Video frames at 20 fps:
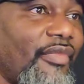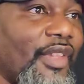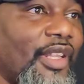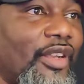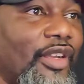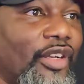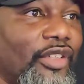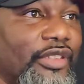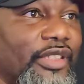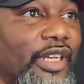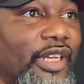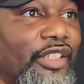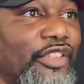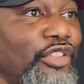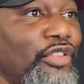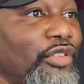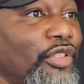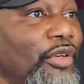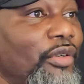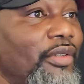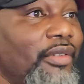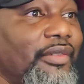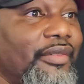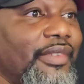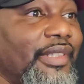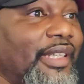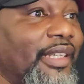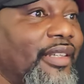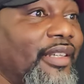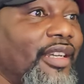Because, you know,
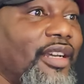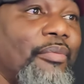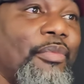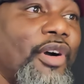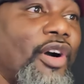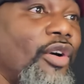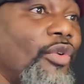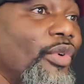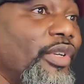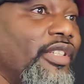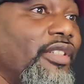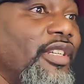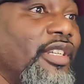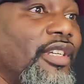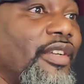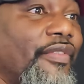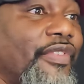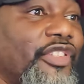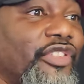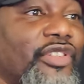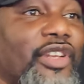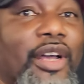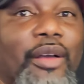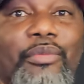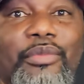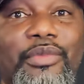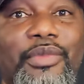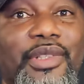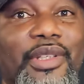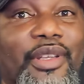I'm always looking for
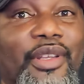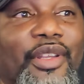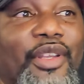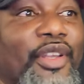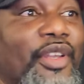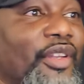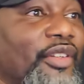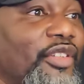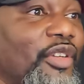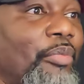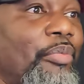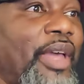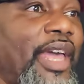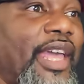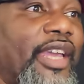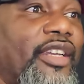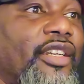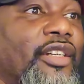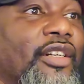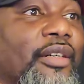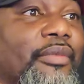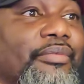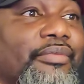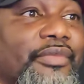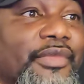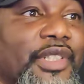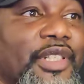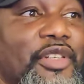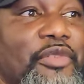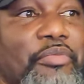something to back up
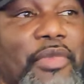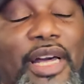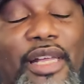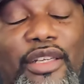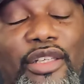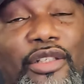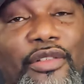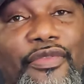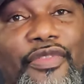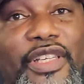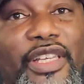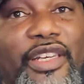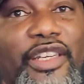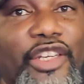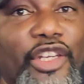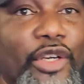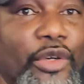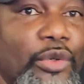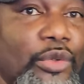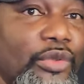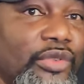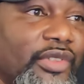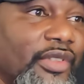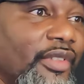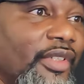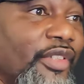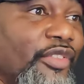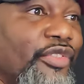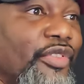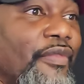my little videos,
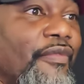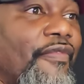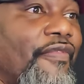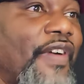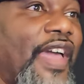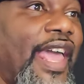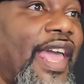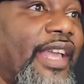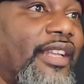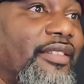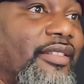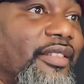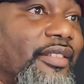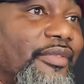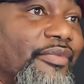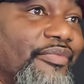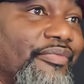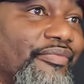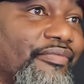some facts.